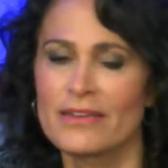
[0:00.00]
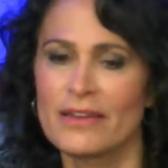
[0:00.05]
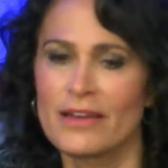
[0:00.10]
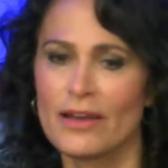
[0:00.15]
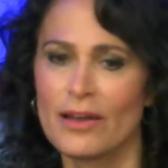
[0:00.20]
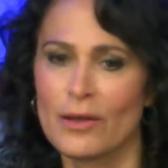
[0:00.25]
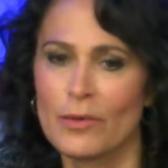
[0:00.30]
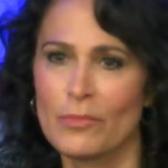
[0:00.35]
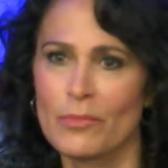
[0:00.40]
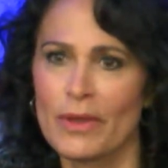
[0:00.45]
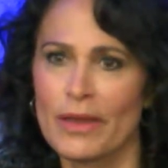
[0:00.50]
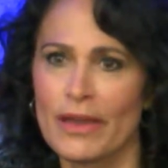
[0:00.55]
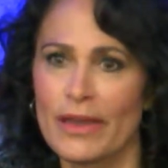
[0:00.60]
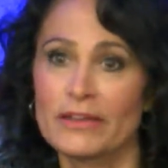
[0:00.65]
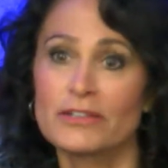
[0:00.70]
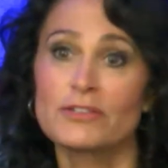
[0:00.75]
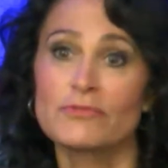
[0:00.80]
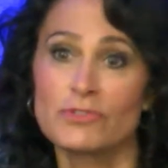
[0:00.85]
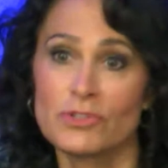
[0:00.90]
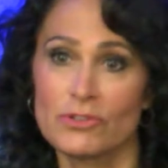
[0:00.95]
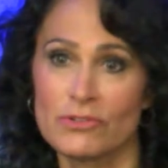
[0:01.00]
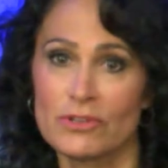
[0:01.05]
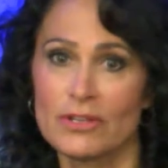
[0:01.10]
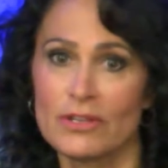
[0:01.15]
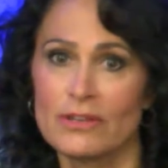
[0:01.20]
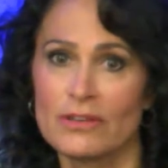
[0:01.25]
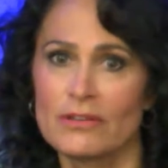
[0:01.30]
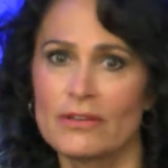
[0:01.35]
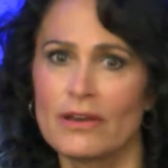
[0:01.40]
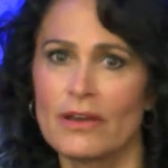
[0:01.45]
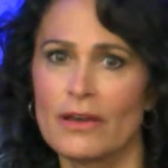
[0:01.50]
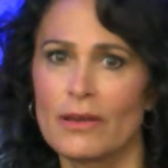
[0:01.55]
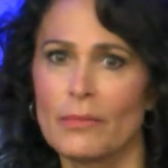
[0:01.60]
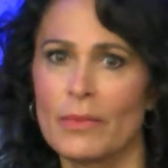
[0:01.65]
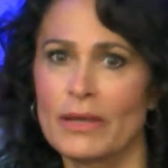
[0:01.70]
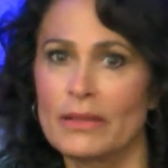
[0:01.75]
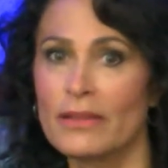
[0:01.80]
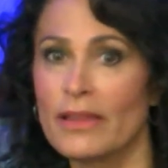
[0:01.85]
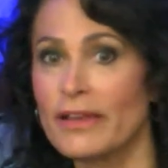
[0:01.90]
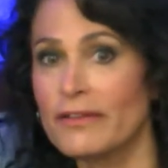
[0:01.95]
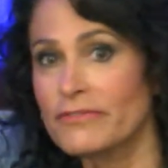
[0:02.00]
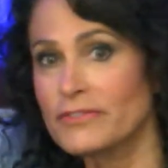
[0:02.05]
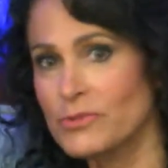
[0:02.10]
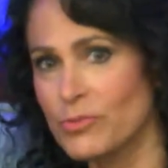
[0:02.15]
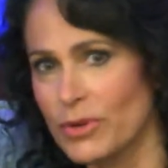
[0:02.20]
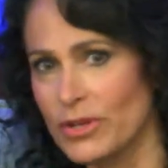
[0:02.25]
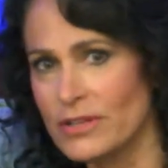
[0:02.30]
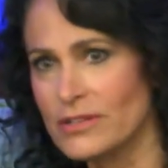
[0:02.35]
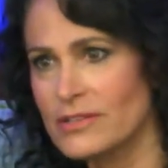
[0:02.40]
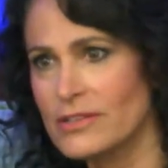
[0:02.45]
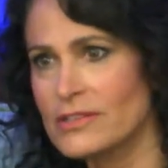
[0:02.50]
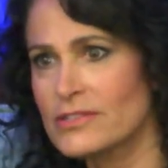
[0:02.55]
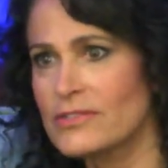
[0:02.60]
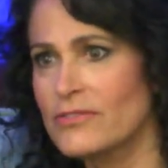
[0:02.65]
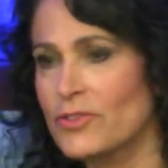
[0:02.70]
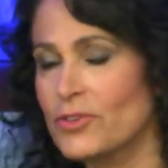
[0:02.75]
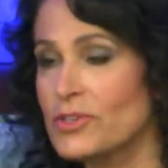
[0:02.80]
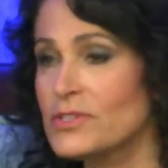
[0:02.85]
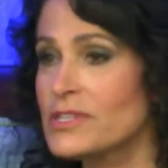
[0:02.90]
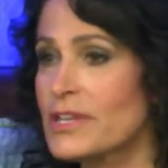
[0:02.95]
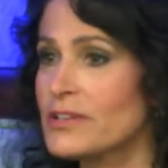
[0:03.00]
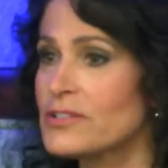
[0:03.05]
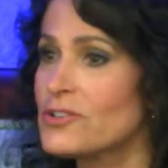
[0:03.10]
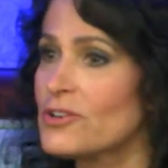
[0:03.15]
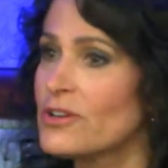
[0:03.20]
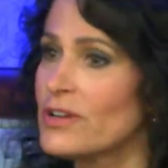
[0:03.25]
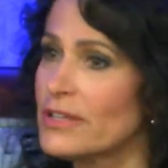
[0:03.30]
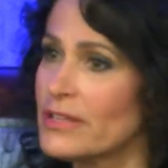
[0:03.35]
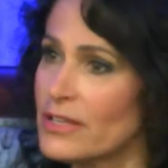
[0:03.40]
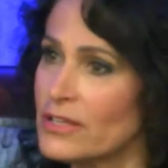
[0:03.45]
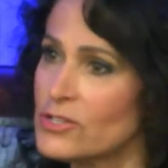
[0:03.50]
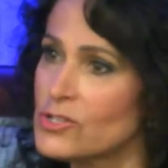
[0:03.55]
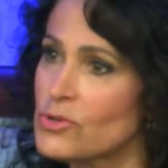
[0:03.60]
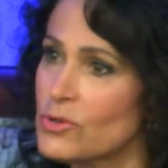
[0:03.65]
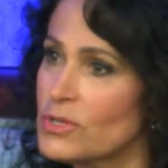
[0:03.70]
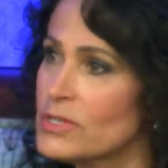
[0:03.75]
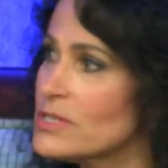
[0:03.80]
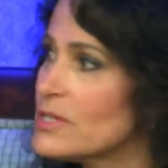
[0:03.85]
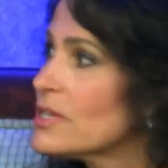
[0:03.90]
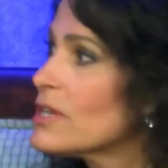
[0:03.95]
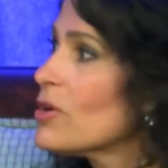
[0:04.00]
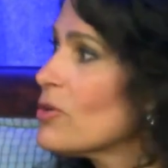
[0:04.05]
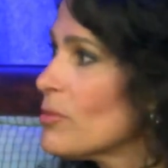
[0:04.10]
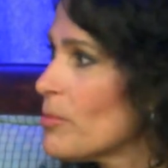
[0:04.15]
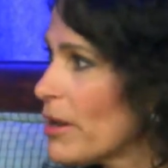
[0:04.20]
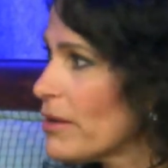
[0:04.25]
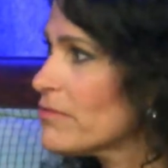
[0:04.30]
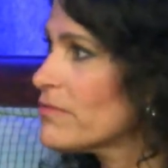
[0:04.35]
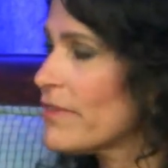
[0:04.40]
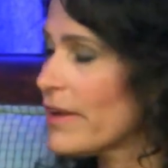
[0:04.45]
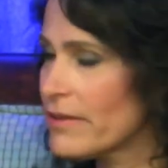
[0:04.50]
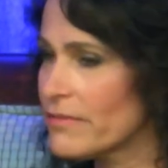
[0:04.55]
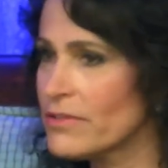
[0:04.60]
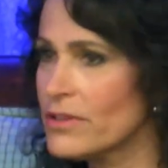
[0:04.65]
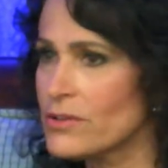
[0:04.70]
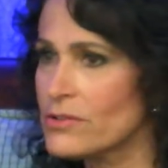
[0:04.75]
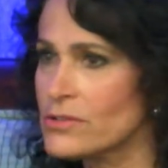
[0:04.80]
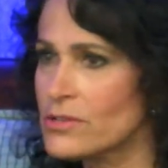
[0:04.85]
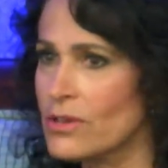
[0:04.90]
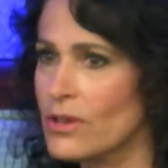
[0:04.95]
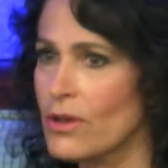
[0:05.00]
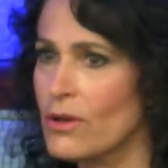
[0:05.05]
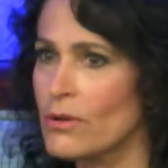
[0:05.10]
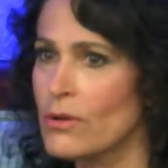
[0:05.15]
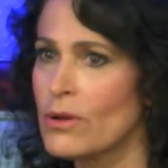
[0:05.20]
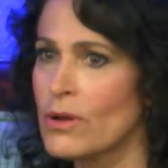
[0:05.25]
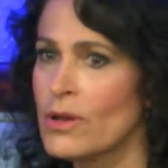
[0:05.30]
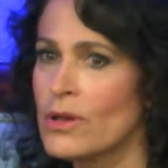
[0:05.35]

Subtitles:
active duty. I left, went into the civilian sector, and then joined DECO about 5 years ago.